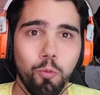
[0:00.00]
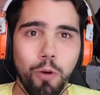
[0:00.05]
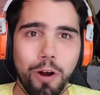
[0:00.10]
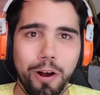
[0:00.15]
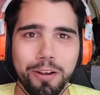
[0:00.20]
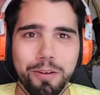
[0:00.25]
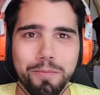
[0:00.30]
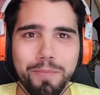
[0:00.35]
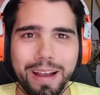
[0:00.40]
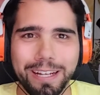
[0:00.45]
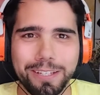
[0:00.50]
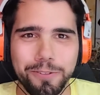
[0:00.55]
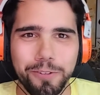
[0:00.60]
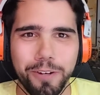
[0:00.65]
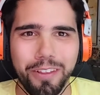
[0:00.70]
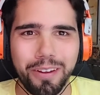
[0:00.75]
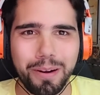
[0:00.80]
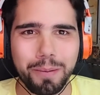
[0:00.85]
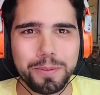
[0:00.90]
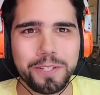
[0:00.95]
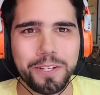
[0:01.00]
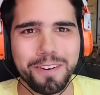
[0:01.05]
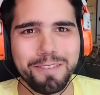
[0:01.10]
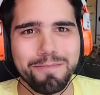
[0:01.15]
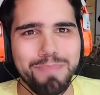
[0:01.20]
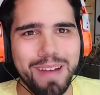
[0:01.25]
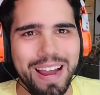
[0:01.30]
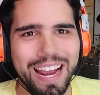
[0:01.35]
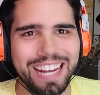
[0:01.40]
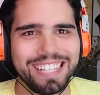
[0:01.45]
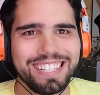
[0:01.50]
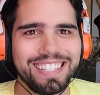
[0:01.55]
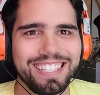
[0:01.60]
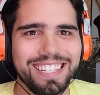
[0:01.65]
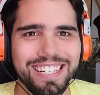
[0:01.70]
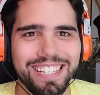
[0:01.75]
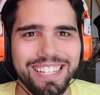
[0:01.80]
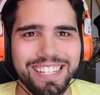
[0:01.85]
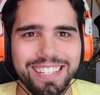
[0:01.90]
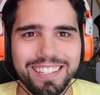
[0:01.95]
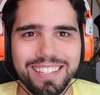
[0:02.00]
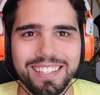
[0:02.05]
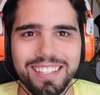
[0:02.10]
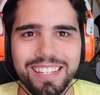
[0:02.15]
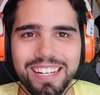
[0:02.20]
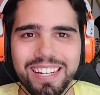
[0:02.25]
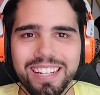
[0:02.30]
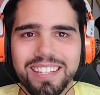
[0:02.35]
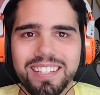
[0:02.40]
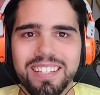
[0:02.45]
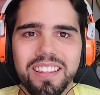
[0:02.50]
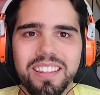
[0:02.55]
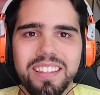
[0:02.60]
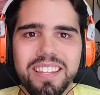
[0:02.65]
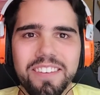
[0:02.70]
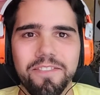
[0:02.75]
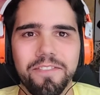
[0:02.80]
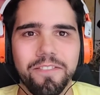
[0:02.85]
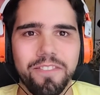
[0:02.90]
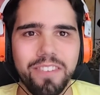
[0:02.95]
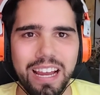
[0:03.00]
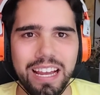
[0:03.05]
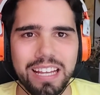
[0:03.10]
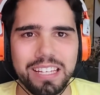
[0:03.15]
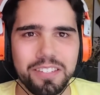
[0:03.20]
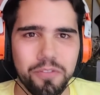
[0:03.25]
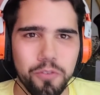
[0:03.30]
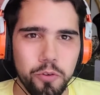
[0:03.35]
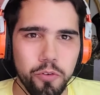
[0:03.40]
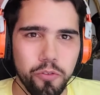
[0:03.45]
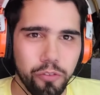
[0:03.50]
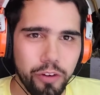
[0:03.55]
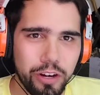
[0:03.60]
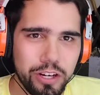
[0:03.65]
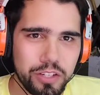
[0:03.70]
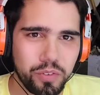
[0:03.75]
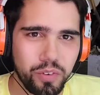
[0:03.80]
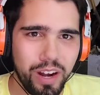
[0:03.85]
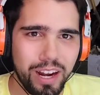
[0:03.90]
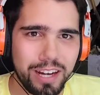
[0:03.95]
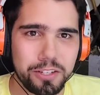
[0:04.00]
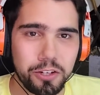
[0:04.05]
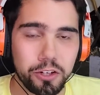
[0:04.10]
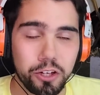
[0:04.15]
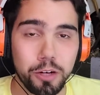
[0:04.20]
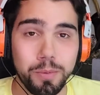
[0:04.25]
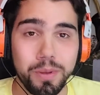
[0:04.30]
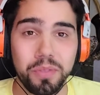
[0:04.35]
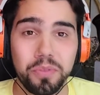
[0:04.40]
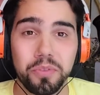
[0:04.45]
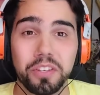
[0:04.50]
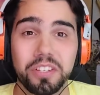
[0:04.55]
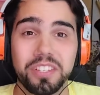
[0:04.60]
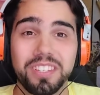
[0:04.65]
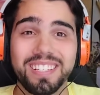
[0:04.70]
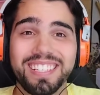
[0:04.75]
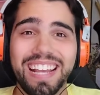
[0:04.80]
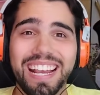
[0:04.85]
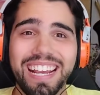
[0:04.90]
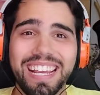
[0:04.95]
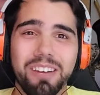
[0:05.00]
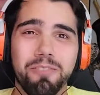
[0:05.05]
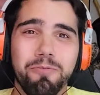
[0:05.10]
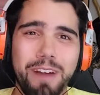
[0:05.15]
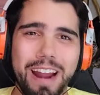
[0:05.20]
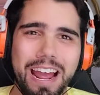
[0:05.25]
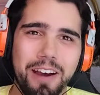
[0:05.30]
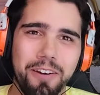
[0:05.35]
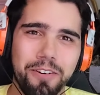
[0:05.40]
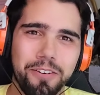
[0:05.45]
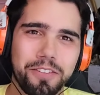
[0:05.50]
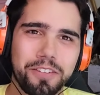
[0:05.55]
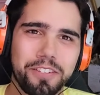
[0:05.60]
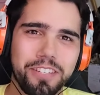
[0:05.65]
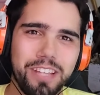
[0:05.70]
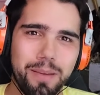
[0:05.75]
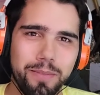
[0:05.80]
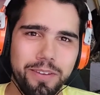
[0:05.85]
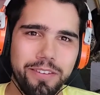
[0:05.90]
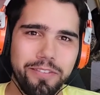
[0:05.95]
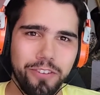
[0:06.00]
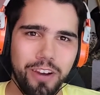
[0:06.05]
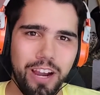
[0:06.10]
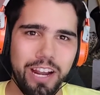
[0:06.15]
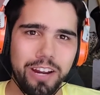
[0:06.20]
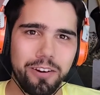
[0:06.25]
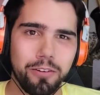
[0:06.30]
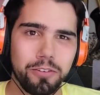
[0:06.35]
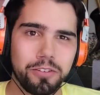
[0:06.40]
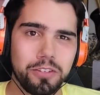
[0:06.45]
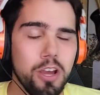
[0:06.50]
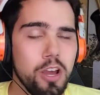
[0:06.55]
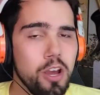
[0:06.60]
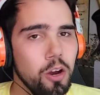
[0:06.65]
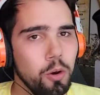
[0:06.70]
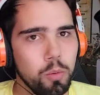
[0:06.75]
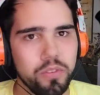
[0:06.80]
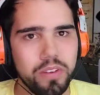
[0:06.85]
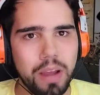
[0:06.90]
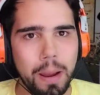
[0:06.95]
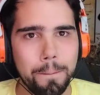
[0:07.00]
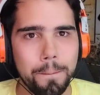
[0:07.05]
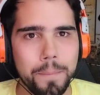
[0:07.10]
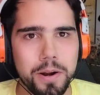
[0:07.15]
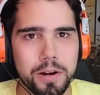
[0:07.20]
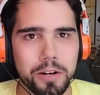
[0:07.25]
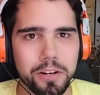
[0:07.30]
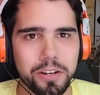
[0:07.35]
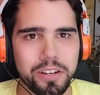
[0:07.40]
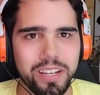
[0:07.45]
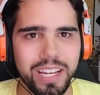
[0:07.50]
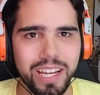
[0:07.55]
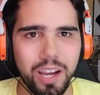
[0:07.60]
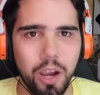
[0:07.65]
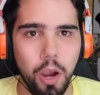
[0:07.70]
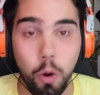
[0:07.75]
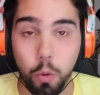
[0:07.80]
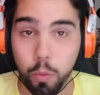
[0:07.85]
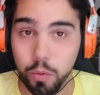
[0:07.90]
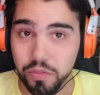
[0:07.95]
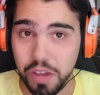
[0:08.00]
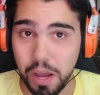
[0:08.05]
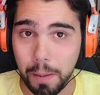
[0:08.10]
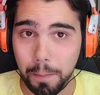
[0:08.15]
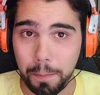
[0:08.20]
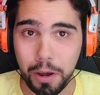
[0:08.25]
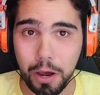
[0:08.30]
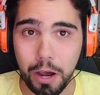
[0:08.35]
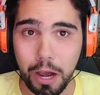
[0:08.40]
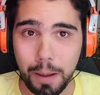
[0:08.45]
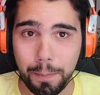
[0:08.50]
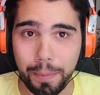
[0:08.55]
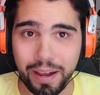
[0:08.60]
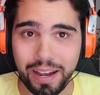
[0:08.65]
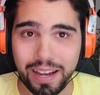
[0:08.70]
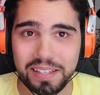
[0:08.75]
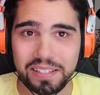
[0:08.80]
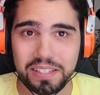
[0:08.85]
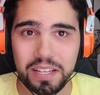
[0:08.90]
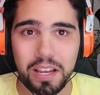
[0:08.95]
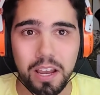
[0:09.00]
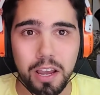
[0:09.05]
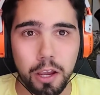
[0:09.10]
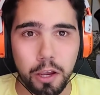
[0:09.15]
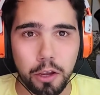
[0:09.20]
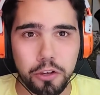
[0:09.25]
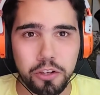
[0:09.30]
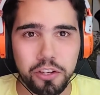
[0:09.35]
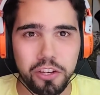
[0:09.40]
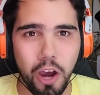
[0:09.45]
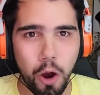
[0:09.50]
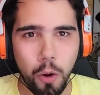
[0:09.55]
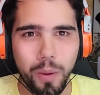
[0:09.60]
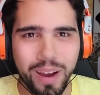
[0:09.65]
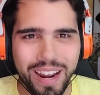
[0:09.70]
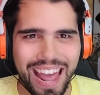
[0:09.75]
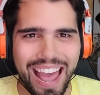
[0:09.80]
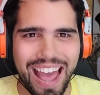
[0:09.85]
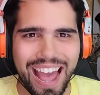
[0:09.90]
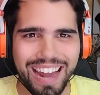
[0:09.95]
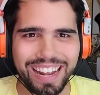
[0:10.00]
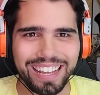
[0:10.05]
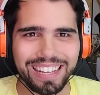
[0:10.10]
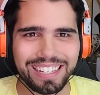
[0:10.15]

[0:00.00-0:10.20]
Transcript: Welcome back to another episode of Backseat Eats. It is the fast food French fry tournament, the second round of the semifinals. We've got Burger King, we've got Popeyes, going at